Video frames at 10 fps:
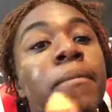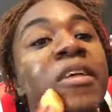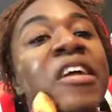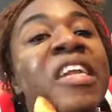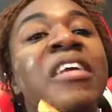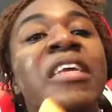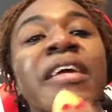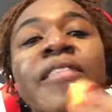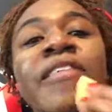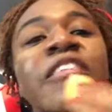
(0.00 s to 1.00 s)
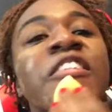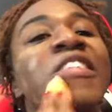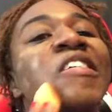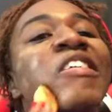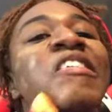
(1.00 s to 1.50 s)
And then get the
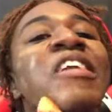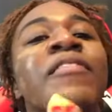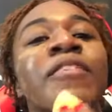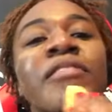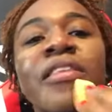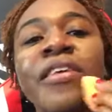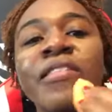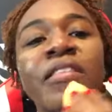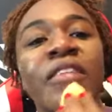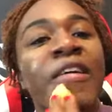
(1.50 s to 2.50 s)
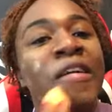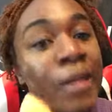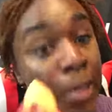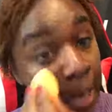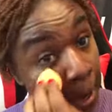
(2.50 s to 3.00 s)
chin and everything
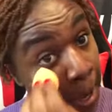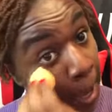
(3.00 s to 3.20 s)
started.